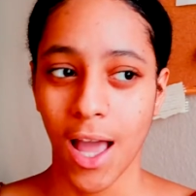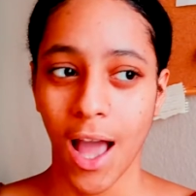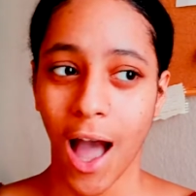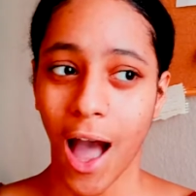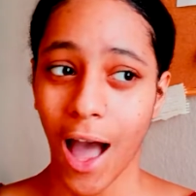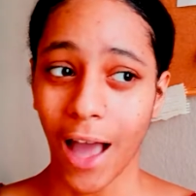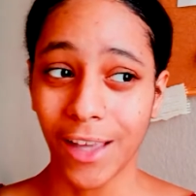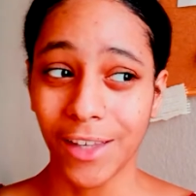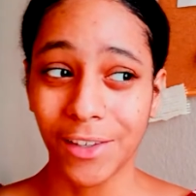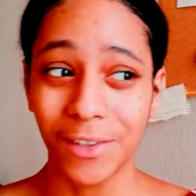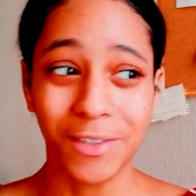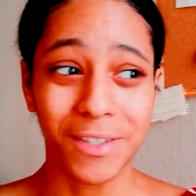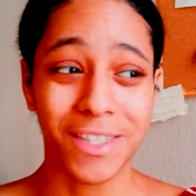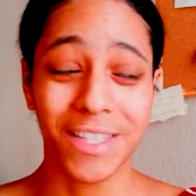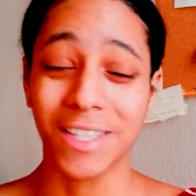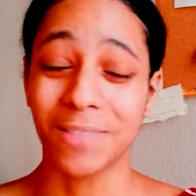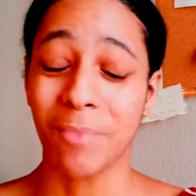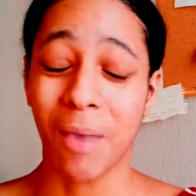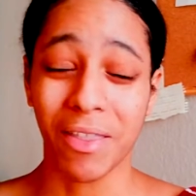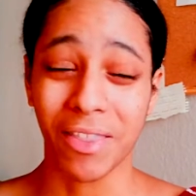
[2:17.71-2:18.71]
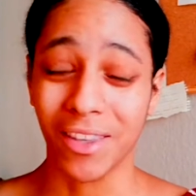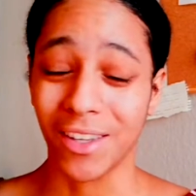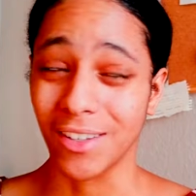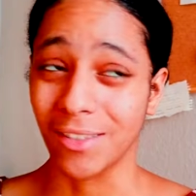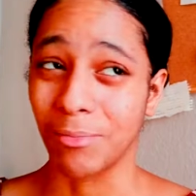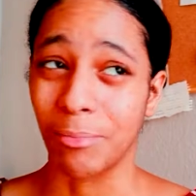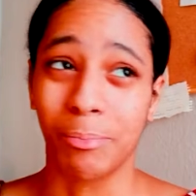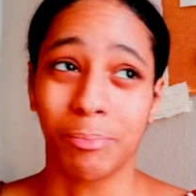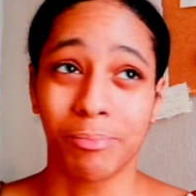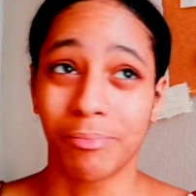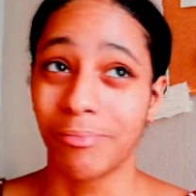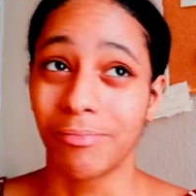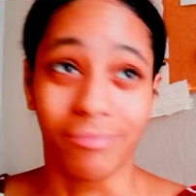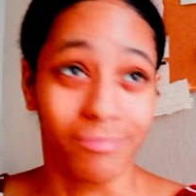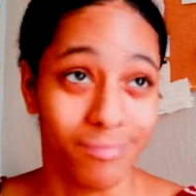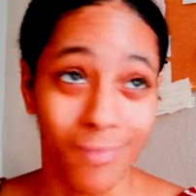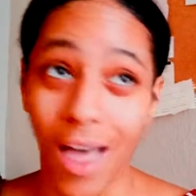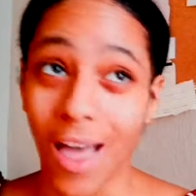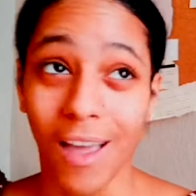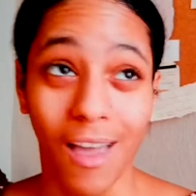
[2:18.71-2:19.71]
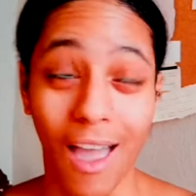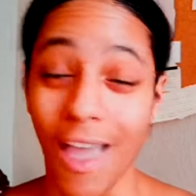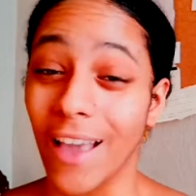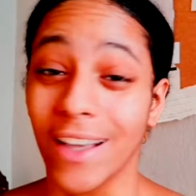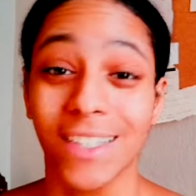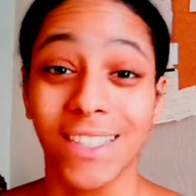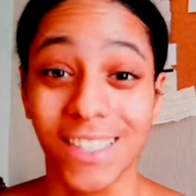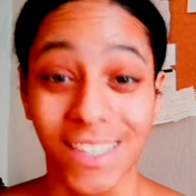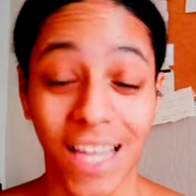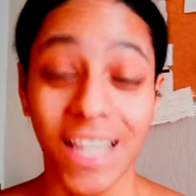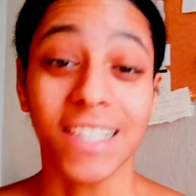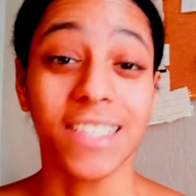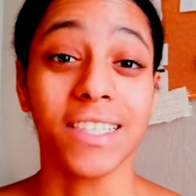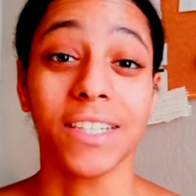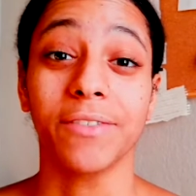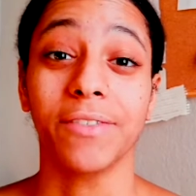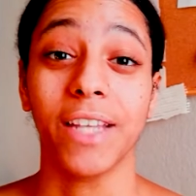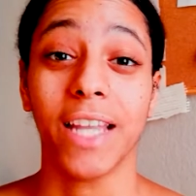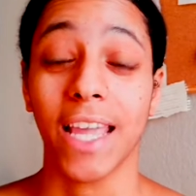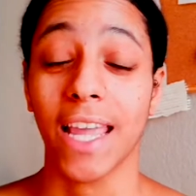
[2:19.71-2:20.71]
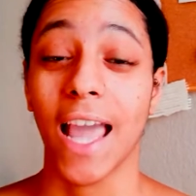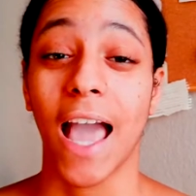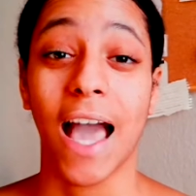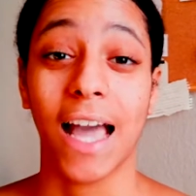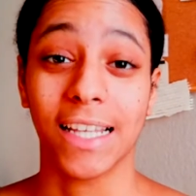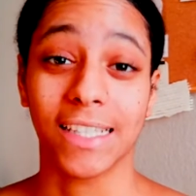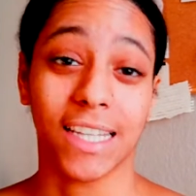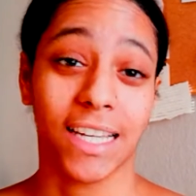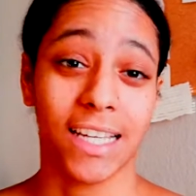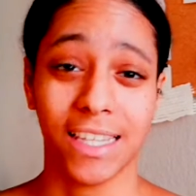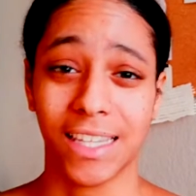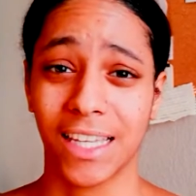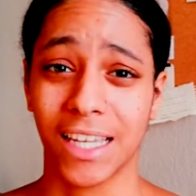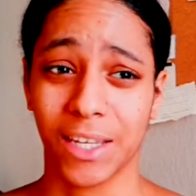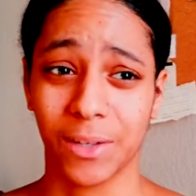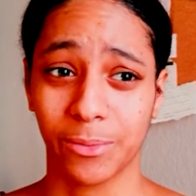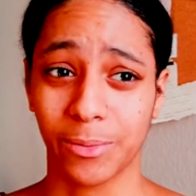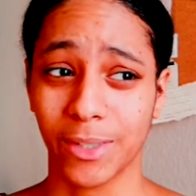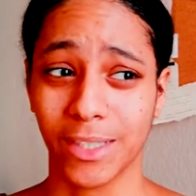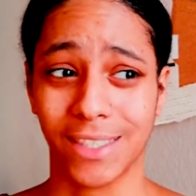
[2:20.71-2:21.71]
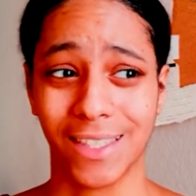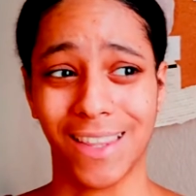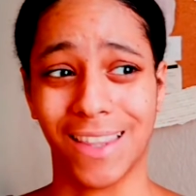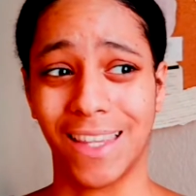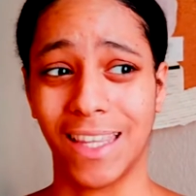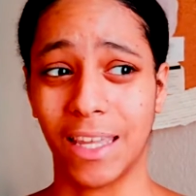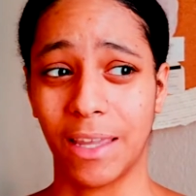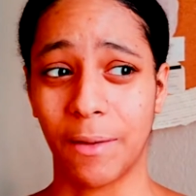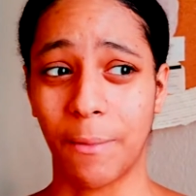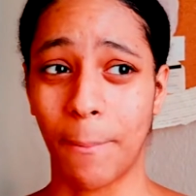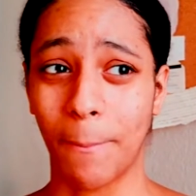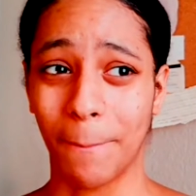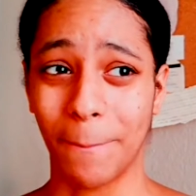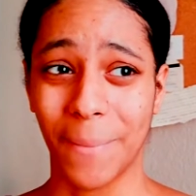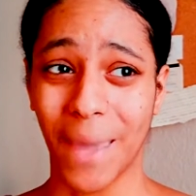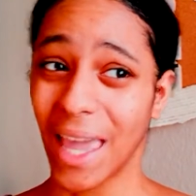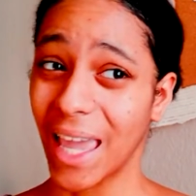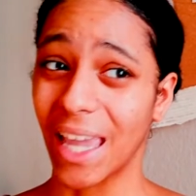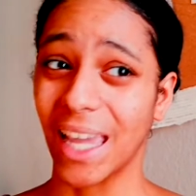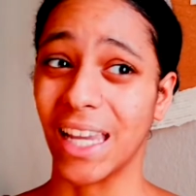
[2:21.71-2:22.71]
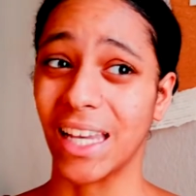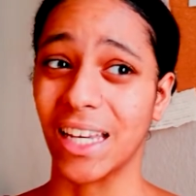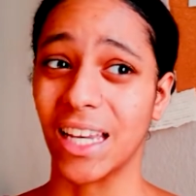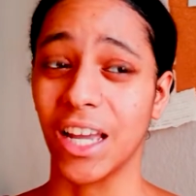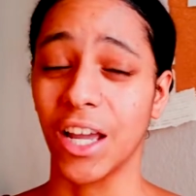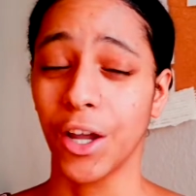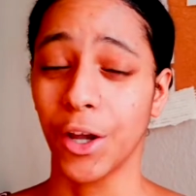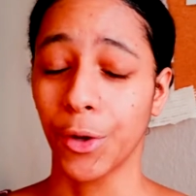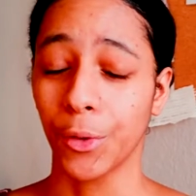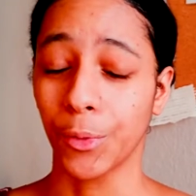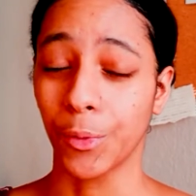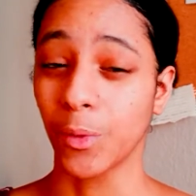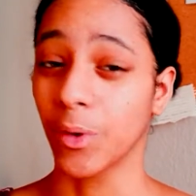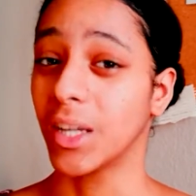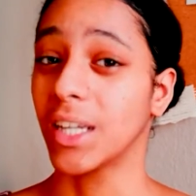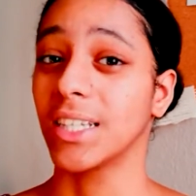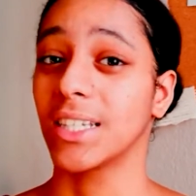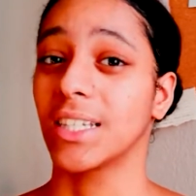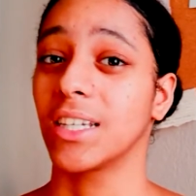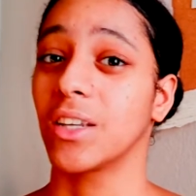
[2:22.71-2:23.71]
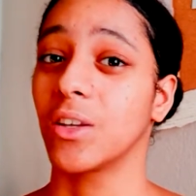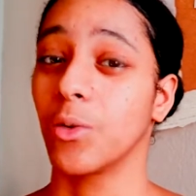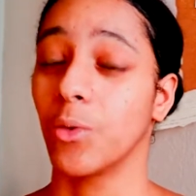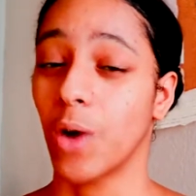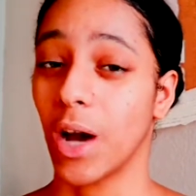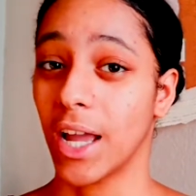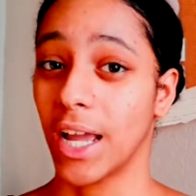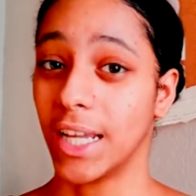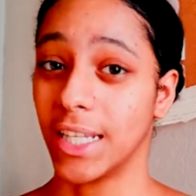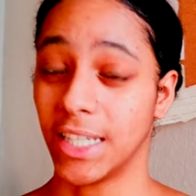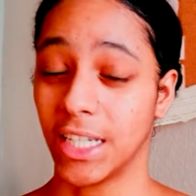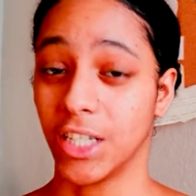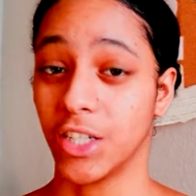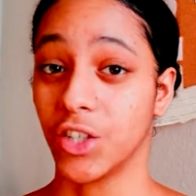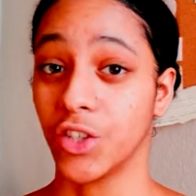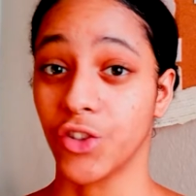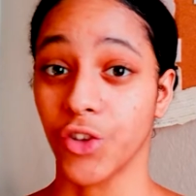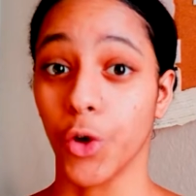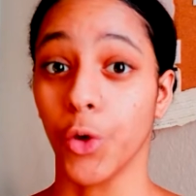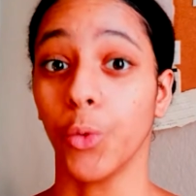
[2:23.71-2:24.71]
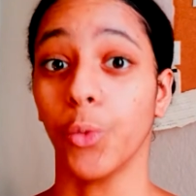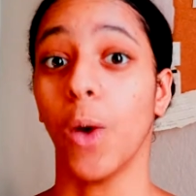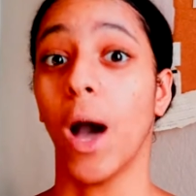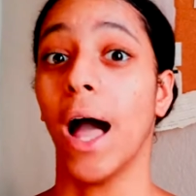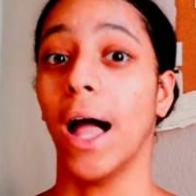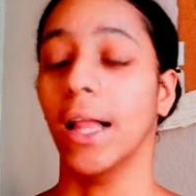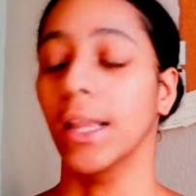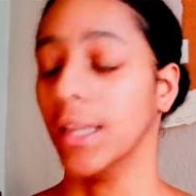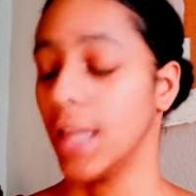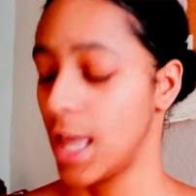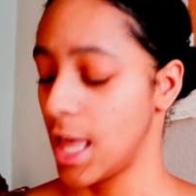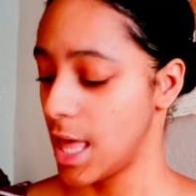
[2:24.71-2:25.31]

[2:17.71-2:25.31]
I use this method extensively, and I think it was the main reason why I did so well.